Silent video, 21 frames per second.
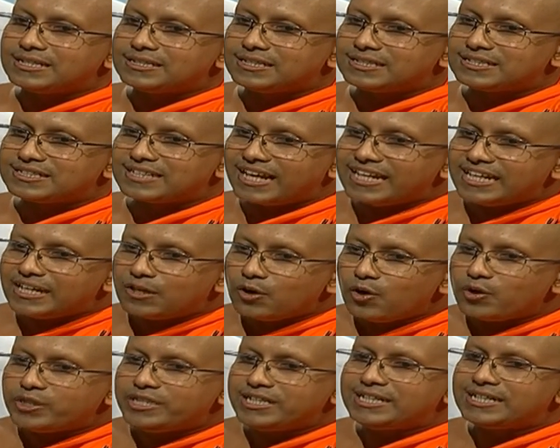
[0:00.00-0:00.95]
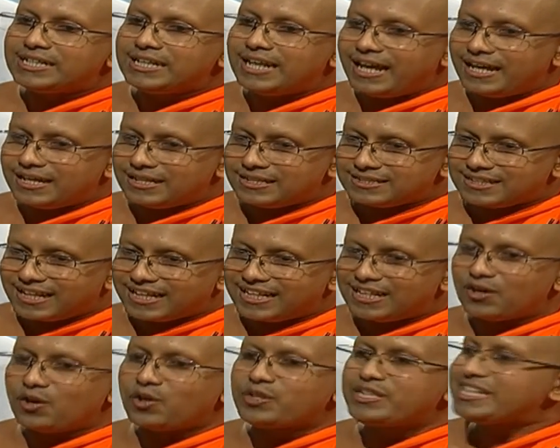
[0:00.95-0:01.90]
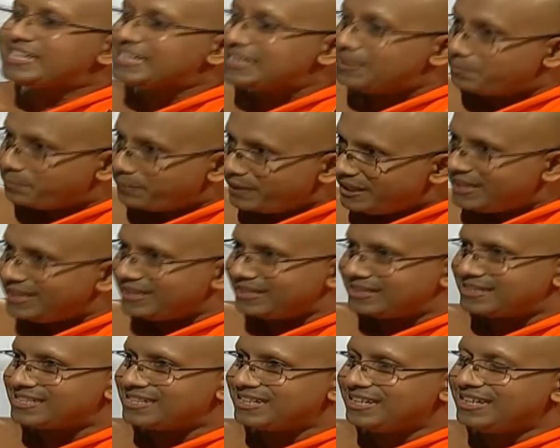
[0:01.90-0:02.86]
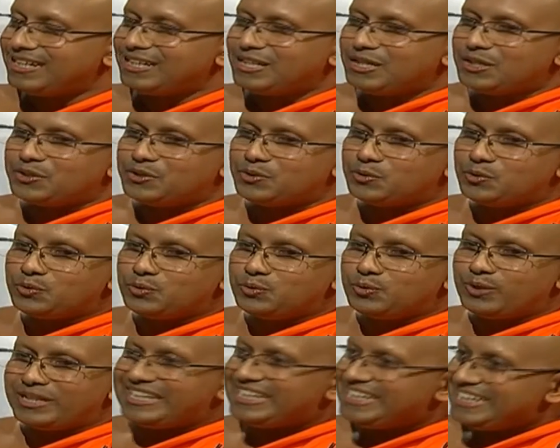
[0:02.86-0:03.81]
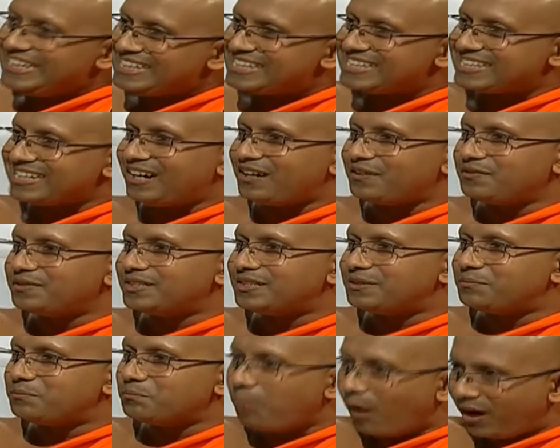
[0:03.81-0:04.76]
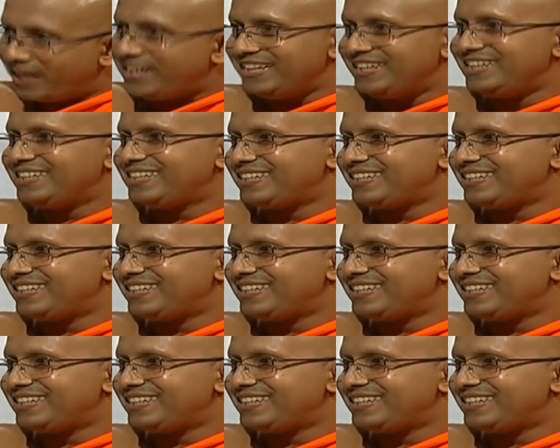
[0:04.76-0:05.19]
the psychological means to ease our body.